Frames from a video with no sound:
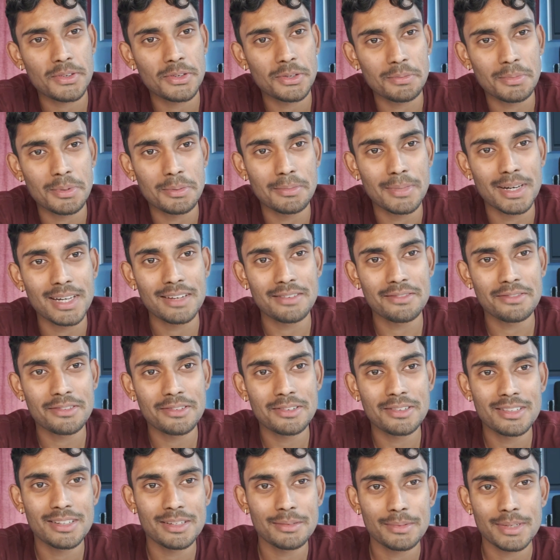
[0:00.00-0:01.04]
could be
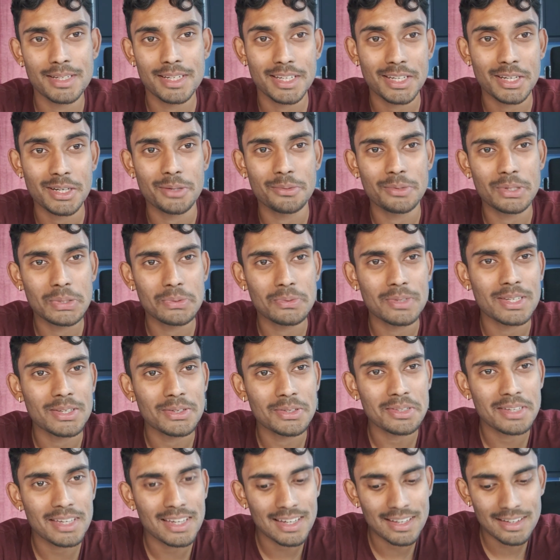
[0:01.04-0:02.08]
mindful depending on which way
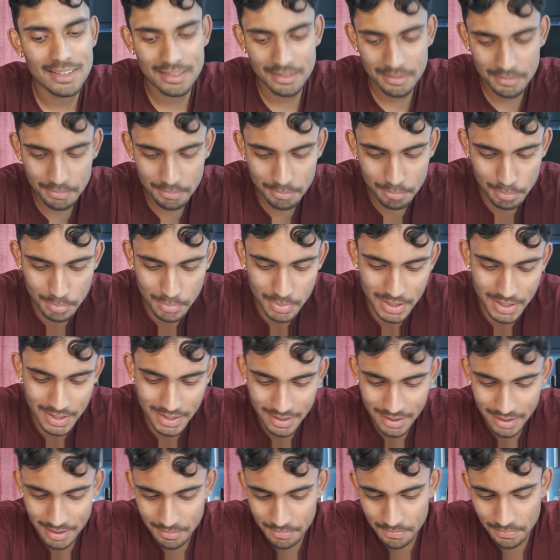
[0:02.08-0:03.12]
you look at it. But
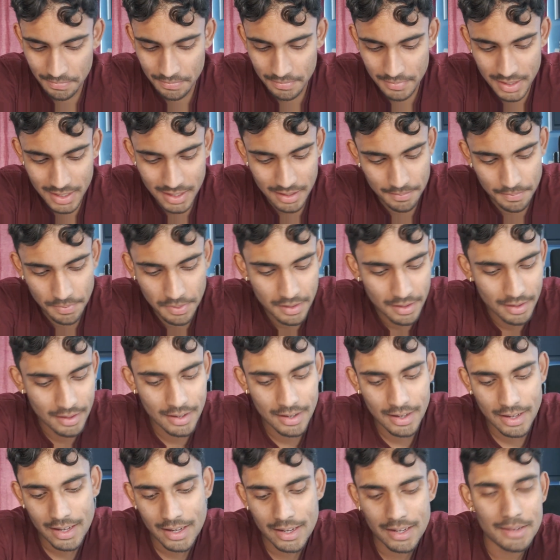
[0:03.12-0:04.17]
yeah,
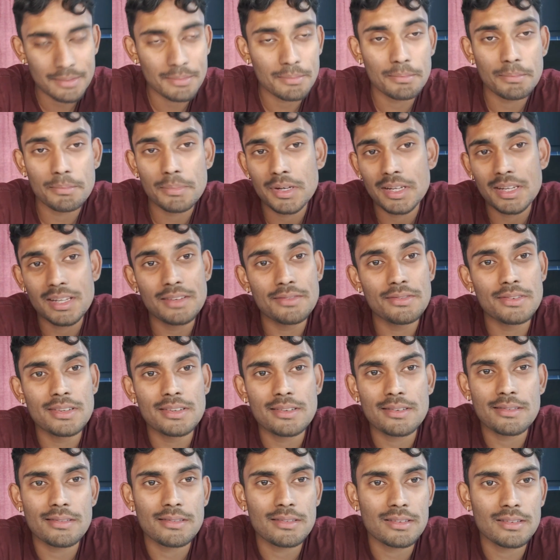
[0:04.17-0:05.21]
but
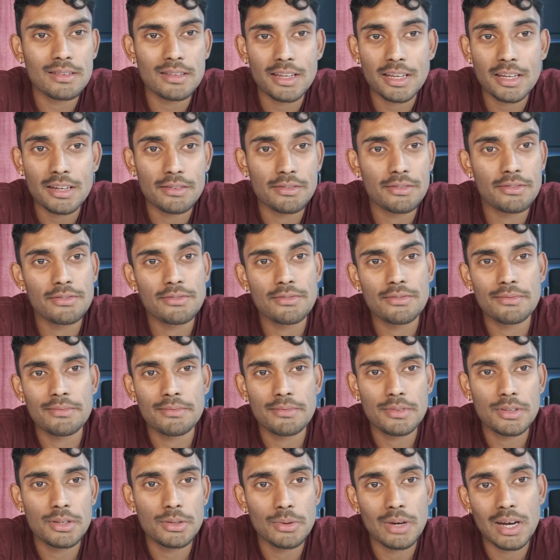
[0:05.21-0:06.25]
even if
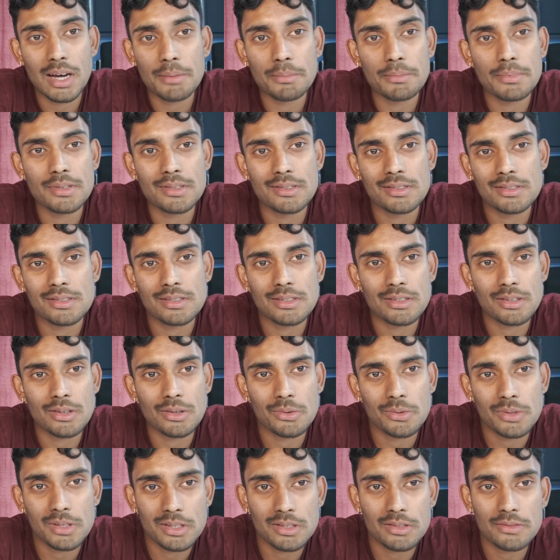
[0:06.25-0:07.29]
you happen to
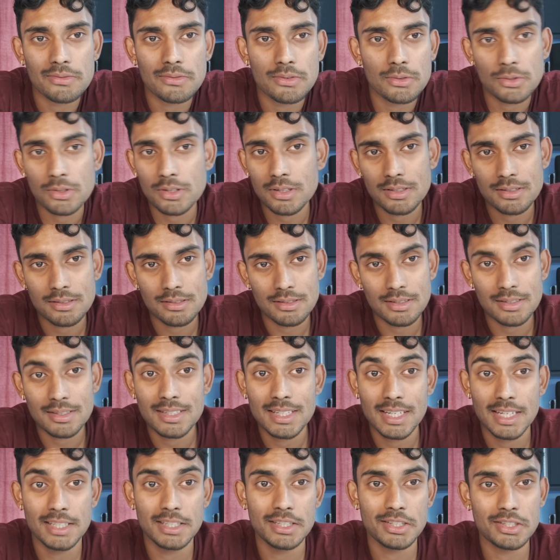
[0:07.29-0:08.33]
go into focused
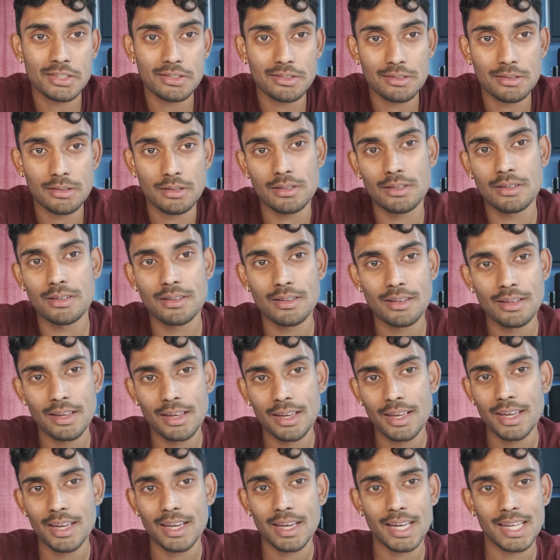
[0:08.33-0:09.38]

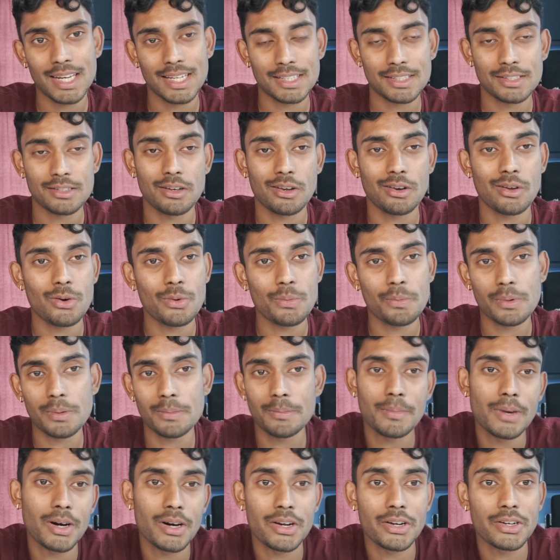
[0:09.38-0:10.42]
attention and it's not
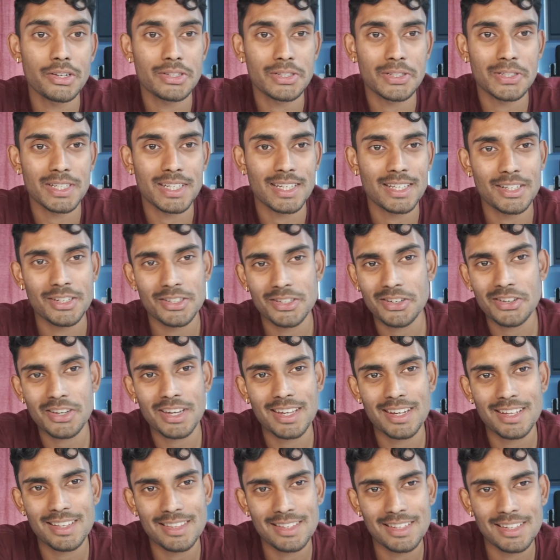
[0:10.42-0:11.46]
open monitoring and you're not
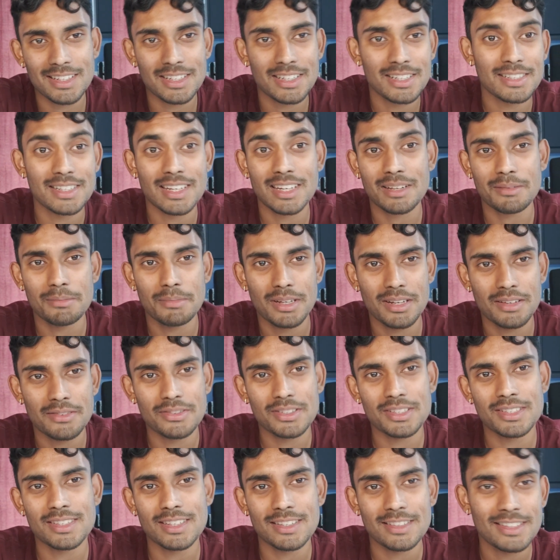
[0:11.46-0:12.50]
getting the exact
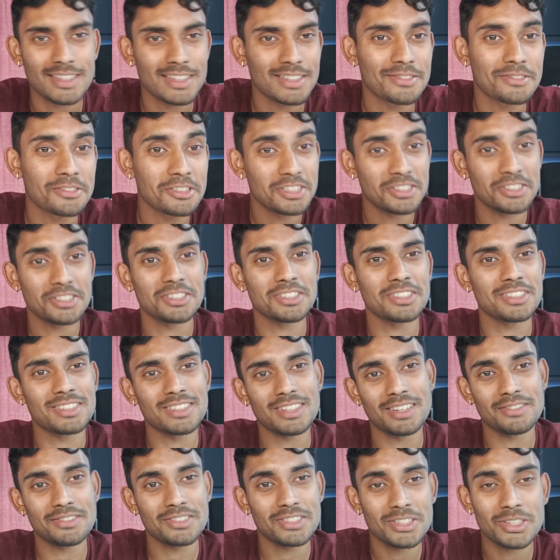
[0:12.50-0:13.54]
benefits that these researchers
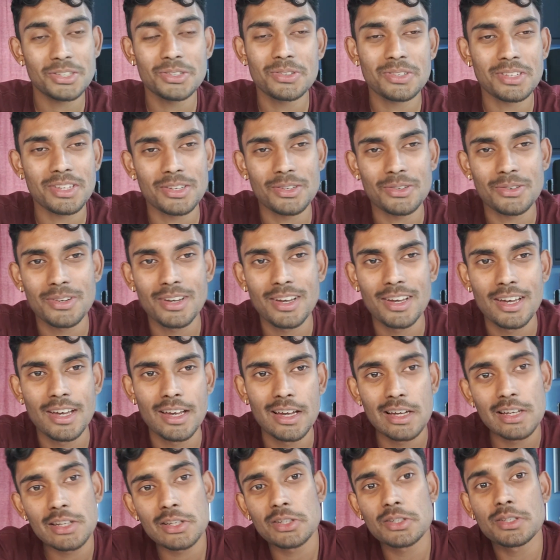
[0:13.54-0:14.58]
have shown you,
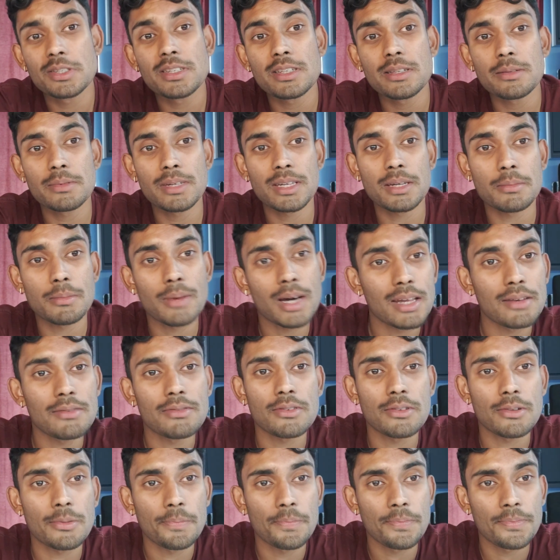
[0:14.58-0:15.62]
you're still being
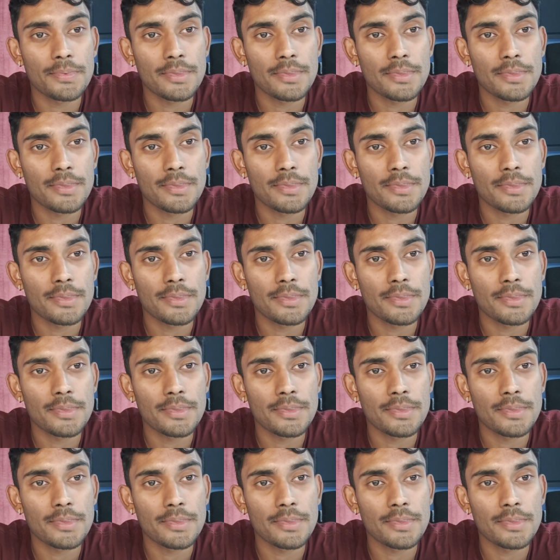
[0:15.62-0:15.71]
mindful.